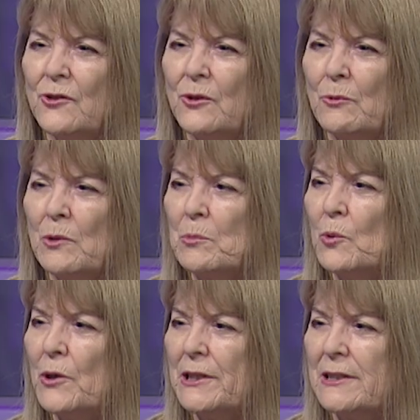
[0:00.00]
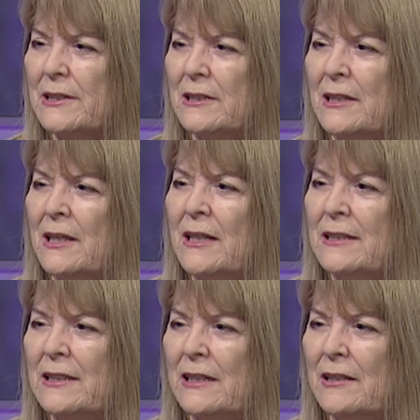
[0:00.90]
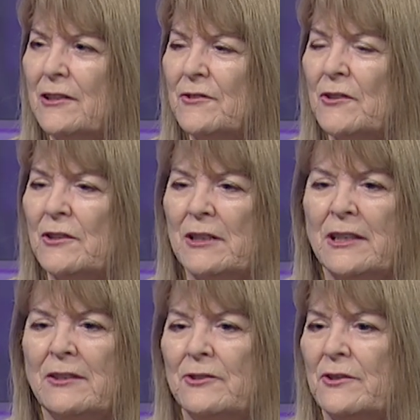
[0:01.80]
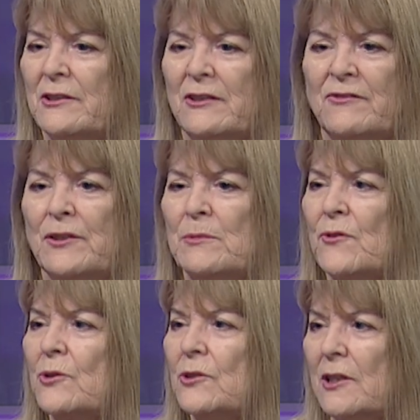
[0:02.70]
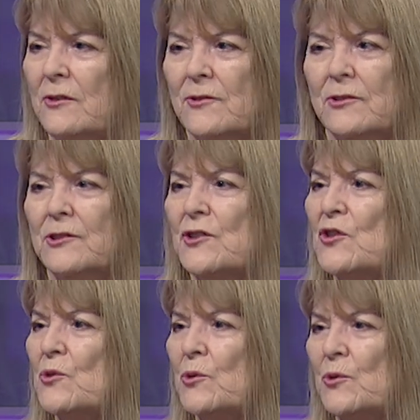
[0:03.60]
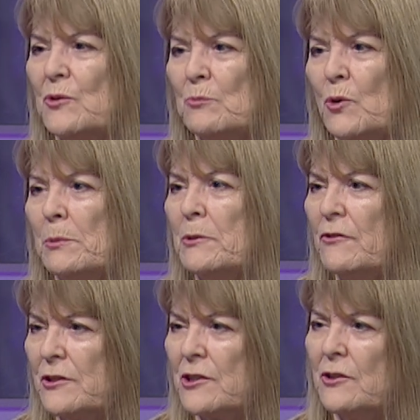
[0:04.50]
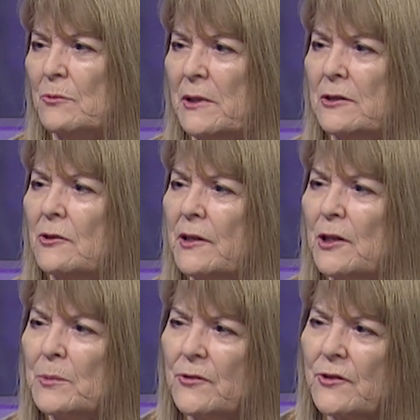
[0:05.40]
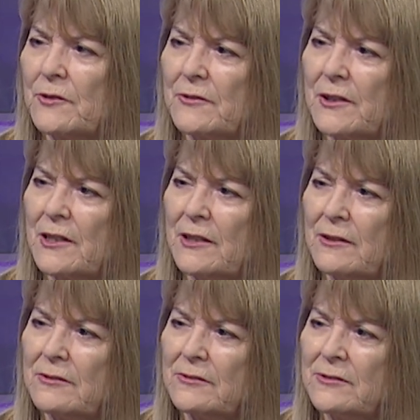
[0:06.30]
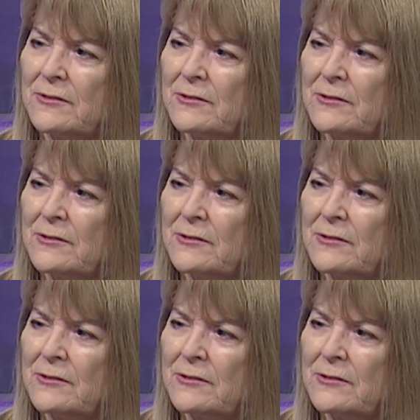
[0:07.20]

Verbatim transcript: know at what point then they need either from a school counselor to more professional medical help and stuff like that. Right.